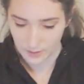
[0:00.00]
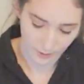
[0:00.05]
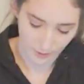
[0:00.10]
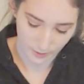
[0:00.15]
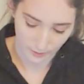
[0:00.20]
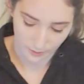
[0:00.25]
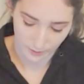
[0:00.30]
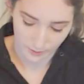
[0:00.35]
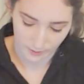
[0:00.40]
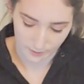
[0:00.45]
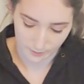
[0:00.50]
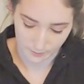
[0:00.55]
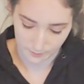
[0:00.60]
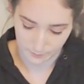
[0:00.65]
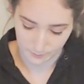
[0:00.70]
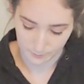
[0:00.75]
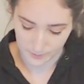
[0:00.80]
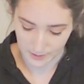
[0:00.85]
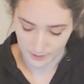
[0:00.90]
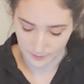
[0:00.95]
Really
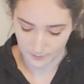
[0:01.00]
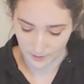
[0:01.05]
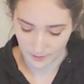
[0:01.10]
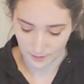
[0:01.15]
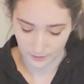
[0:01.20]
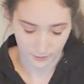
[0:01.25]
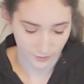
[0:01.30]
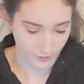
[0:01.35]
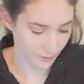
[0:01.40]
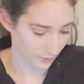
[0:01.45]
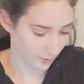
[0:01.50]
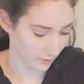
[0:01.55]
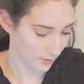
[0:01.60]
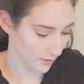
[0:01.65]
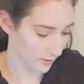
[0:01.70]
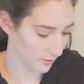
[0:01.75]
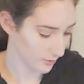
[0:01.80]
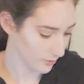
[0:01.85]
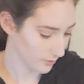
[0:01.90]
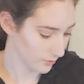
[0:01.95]
good, makes my lashes look
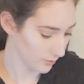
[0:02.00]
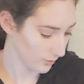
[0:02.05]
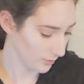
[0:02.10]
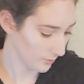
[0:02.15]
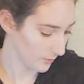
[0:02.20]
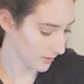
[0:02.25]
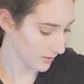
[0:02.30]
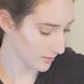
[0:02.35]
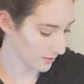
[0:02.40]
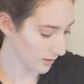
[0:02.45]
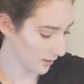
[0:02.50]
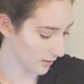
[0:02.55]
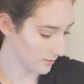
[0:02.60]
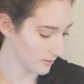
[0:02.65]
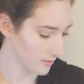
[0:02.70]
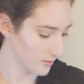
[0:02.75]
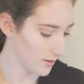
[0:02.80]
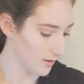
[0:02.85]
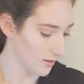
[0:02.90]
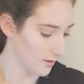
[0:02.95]
extremely
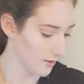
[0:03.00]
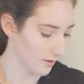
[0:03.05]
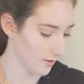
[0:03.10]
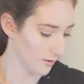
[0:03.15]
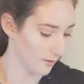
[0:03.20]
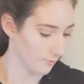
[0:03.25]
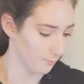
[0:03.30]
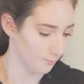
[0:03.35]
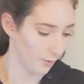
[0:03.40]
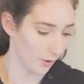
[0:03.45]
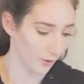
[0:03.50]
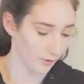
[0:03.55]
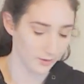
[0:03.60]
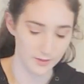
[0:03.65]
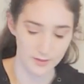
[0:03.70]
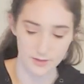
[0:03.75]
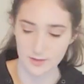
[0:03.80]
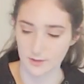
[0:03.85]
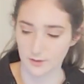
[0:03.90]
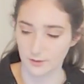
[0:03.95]
disgusting,
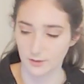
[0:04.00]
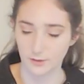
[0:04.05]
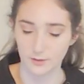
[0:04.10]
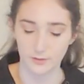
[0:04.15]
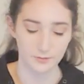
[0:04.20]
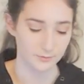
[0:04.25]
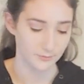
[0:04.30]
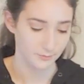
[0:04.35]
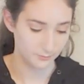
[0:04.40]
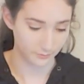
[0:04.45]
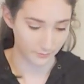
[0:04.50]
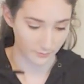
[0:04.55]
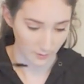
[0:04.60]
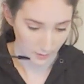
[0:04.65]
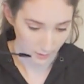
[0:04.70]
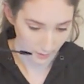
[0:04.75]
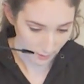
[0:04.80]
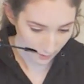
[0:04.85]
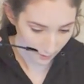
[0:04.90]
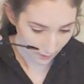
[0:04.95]
bulky.
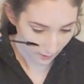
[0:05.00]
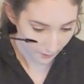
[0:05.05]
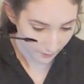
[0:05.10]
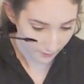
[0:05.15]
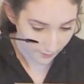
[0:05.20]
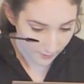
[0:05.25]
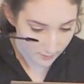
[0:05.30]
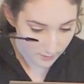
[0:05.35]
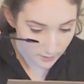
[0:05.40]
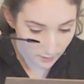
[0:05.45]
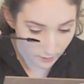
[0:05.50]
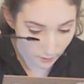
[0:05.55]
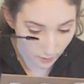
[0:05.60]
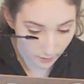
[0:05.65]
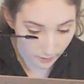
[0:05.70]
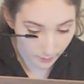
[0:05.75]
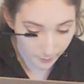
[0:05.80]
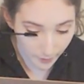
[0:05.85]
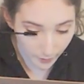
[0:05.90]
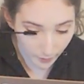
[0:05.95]
It's the look I'm